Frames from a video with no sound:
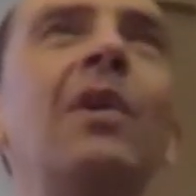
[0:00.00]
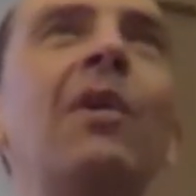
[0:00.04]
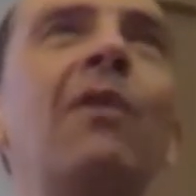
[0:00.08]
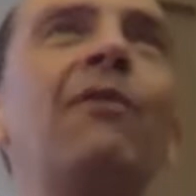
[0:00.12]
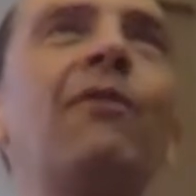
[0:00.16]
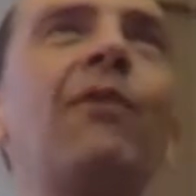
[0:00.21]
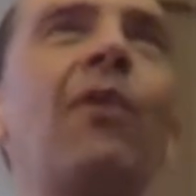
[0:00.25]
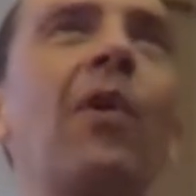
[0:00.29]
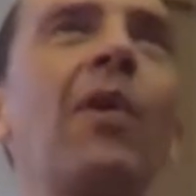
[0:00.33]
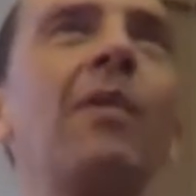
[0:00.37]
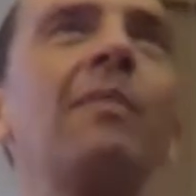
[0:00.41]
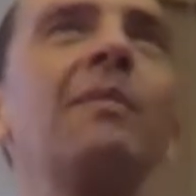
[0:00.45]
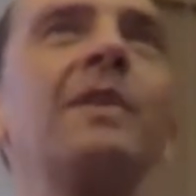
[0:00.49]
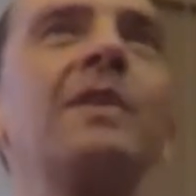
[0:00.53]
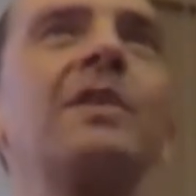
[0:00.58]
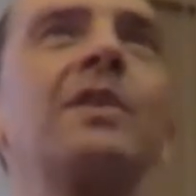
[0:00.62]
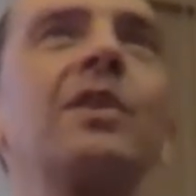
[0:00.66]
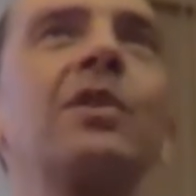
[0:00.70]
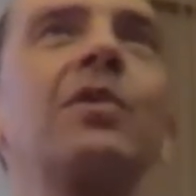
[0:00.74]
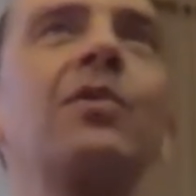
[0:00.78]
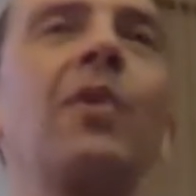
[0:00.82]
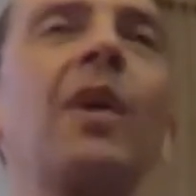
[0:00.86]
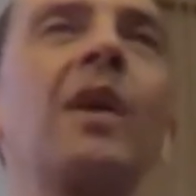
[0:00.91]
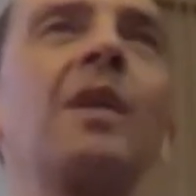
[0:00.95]
form this
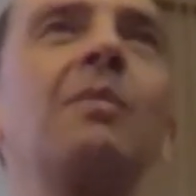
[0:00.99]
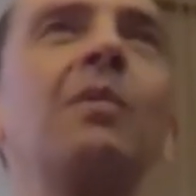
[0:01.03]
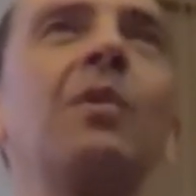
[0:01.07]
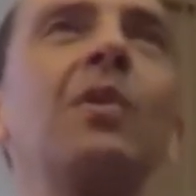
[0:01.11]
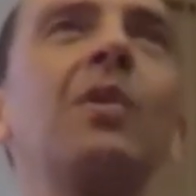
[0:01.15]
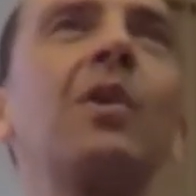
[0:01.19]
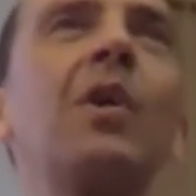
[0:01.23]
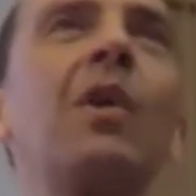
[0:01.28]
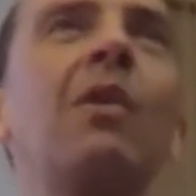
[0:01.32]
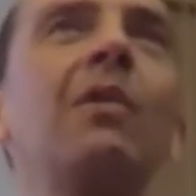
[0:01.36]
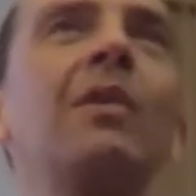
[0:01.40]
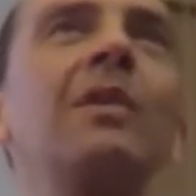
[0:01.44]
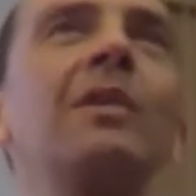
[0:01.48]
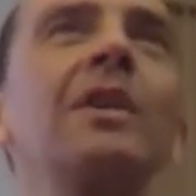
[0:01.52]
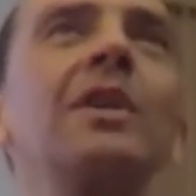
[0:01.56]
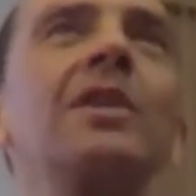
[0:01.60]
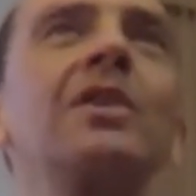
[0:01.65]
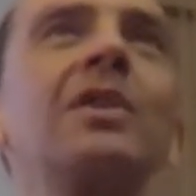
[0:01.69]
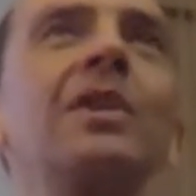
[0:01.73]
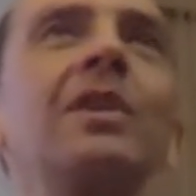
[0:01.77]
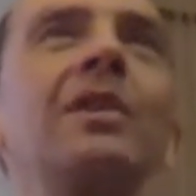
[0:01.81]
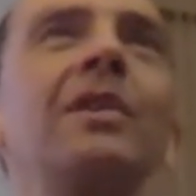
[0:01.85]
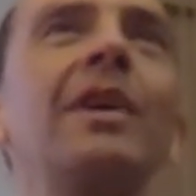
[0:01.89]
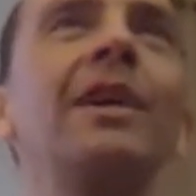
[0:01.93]
incredible
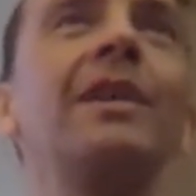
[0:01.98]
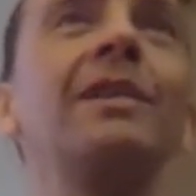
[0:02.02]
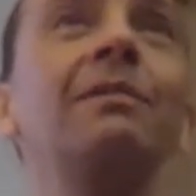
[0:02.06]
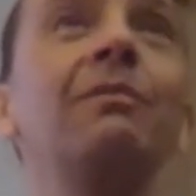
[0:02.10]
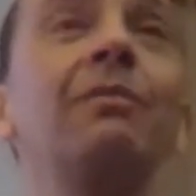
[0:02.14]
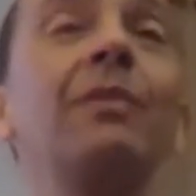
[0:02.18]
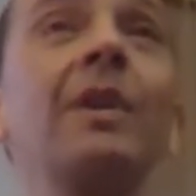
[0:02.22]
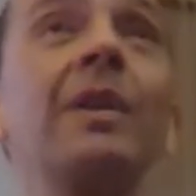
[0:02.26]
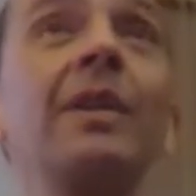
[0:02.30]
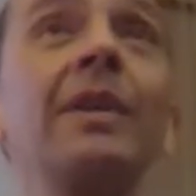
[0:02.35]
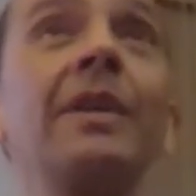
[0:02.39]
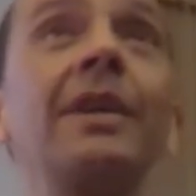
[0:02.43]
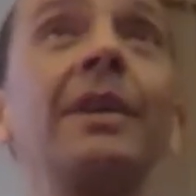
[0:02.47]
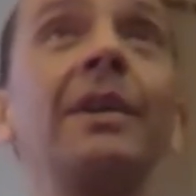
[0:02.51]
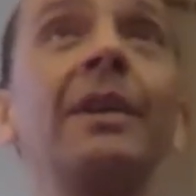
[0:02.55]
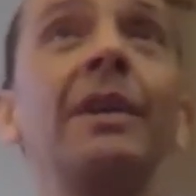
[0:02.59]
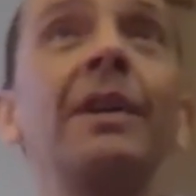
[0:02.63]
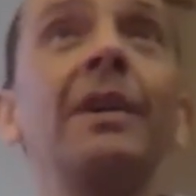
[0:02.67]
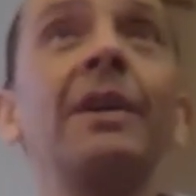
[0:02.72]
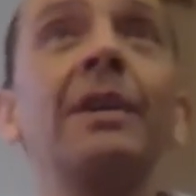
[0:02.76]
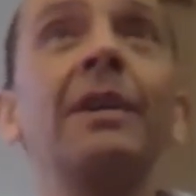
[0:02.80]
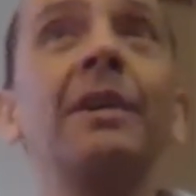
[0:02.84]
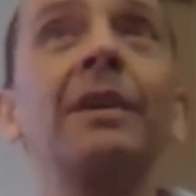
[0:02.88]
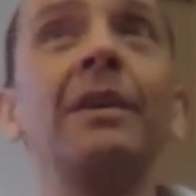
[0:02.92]
coalition and really
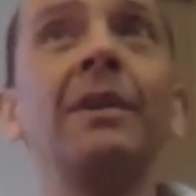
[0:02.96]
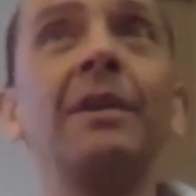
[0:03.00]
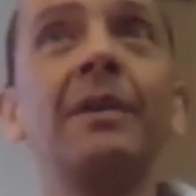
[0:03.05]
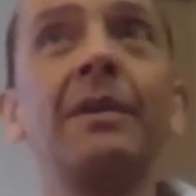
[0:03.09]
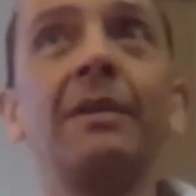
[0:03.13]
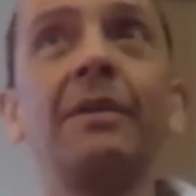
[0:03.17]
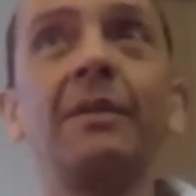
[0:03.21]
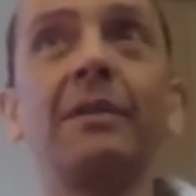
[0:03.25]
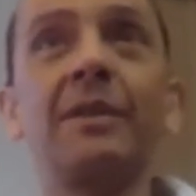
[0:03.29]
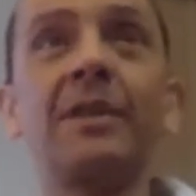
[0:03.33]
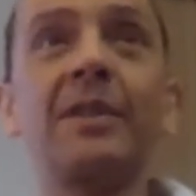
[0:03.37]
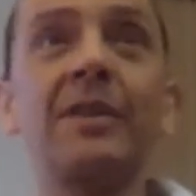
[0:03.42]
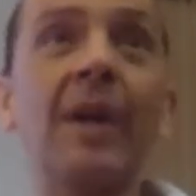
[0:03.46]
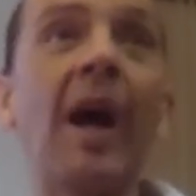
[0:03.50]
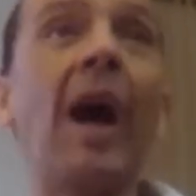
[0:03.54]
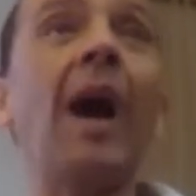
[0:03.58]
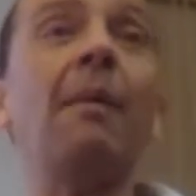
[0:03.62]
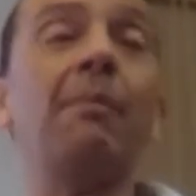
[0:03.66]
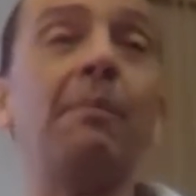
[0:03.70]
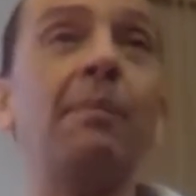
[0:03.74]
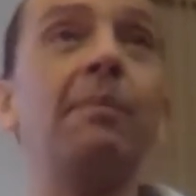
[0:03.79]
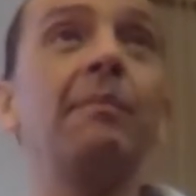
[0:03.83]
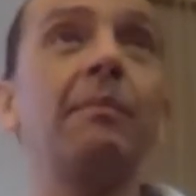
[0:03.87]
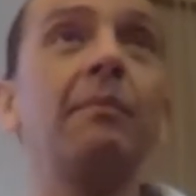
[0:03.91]

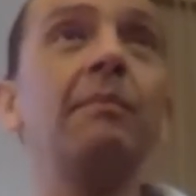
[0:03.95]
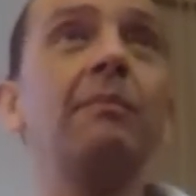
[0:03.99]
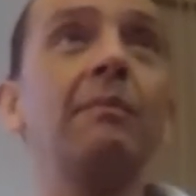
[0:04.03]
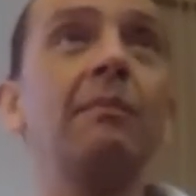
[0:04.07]
stop,